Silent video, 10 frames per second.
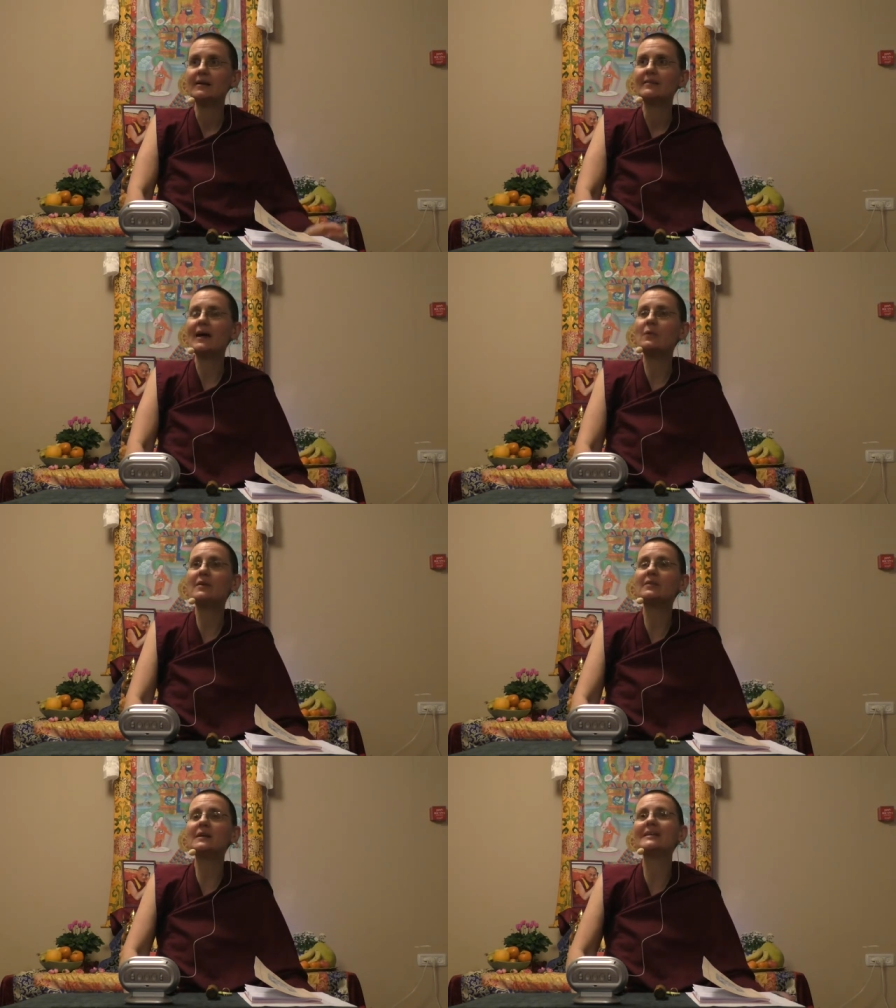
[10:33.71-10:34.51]
Now we
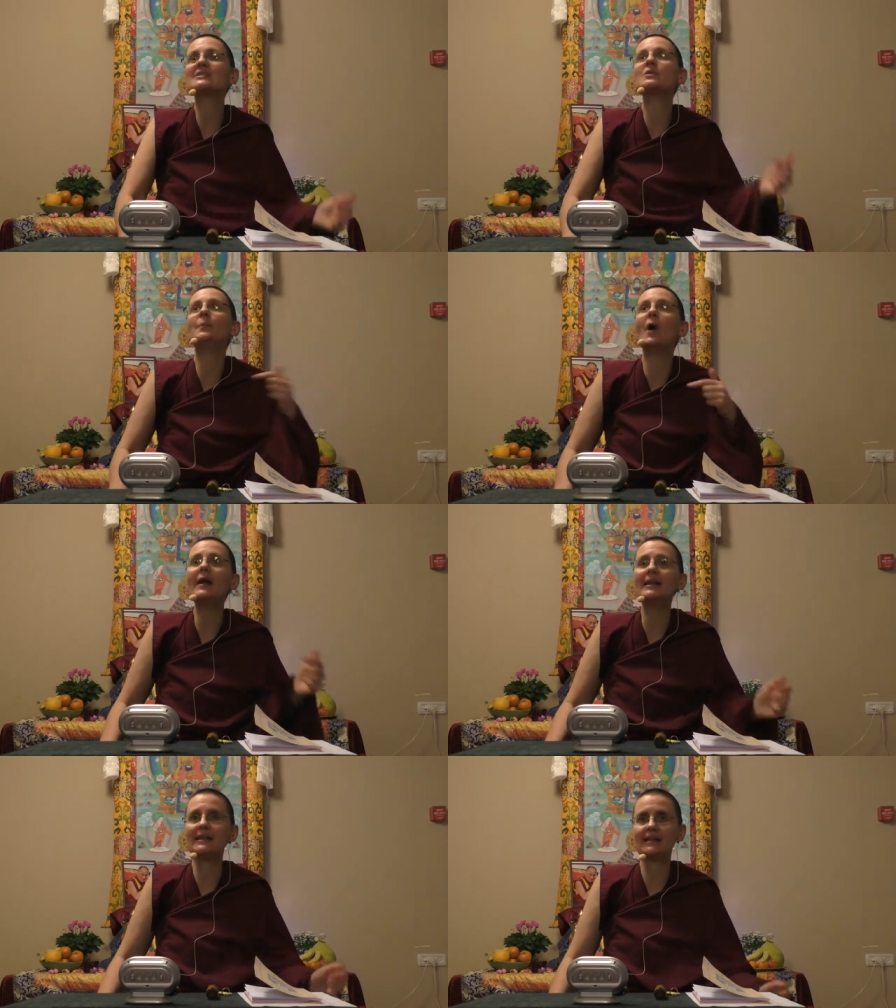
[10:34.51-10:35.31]
think it's the
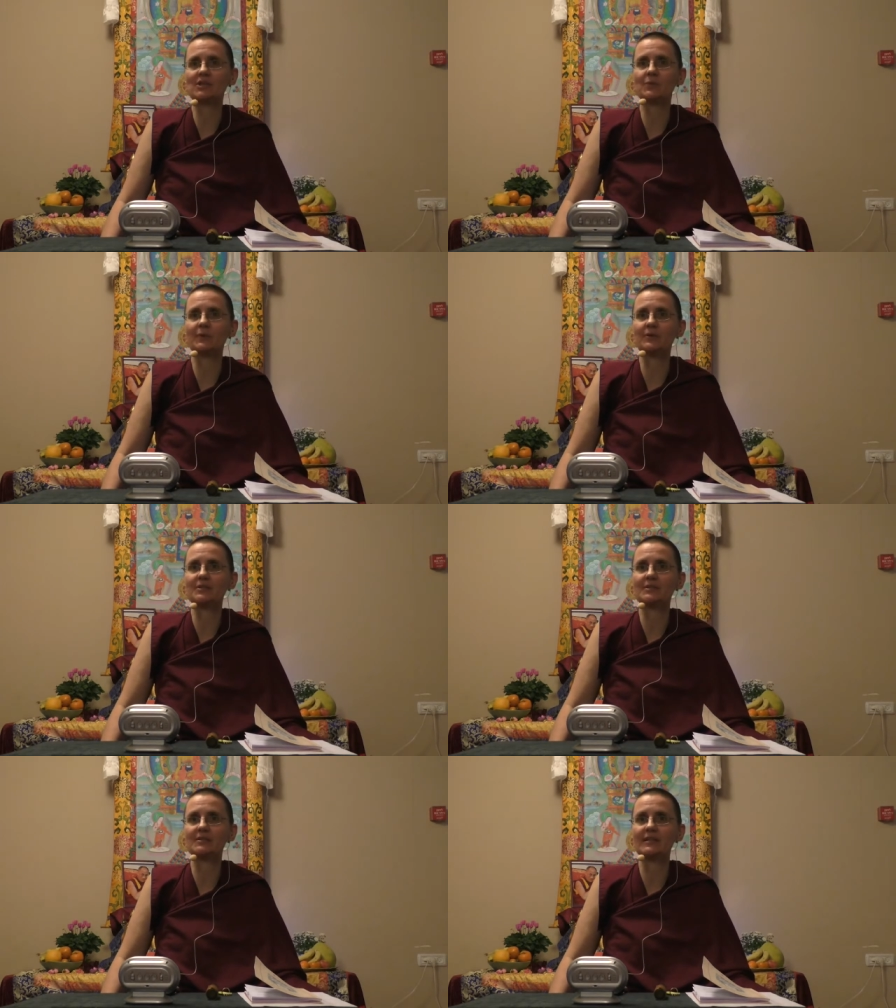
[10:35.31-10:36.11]
body that
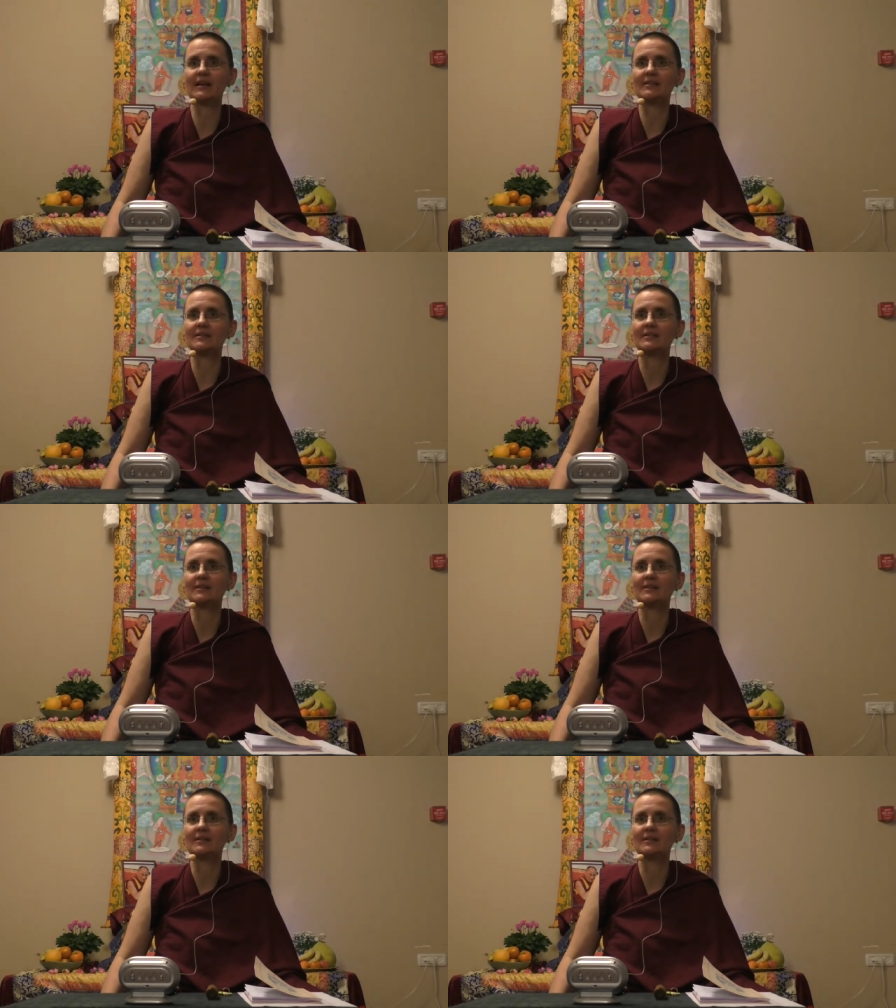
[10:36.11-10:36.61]
experiences that.